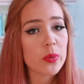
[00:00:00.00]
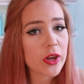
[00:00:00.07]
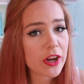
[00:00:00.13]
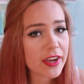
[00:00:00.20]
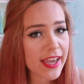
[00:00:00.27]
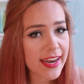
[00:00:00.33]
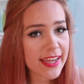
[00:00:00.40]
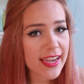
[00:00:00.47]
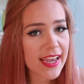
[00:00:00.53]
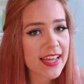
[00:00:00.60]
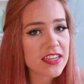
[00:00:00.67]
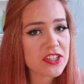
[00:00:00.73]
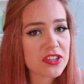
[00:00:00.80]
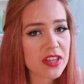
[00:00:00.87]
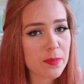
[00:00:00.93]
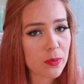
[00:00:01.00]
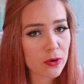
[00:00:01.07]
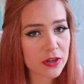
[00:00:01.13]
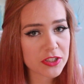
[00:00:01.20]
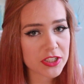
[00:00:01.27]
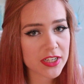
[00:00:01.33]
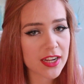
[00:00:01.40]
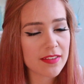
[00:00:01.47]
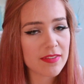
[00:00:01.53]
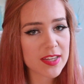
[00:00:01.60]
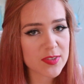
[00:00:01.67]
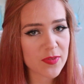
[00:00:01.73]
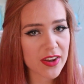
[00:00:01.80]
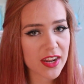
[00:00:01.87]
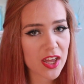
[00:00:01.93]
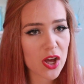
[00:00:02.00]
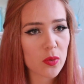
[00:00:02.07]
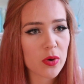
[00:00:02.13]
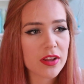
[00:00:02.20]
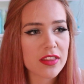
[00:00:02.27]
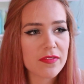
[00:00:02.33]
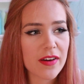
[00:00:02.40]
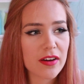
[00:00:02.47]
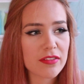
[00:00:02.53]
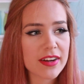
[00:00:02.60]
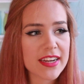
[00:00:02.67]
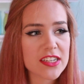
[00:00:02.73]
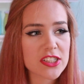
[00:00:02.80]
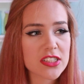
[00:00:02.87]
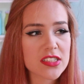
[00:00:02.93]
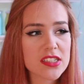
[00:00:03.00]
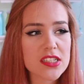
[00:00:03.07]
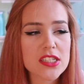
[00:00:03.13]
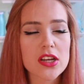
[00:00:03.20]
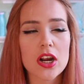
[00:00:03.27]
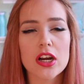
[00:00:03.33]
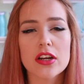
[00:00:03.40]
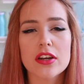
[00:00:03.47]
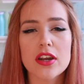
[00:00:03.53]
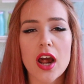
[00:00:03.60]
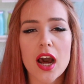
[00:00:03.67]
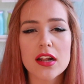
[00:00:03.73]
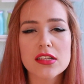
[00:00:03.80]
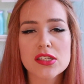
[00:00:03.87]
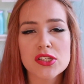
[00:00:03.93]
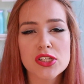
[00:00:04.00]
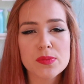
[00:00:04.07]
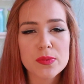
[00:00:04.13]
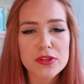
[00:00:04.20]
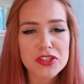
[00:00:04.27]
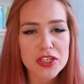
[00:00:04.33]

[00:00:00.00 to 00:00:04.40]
We are getting into the portion of this video where the foundations are not super,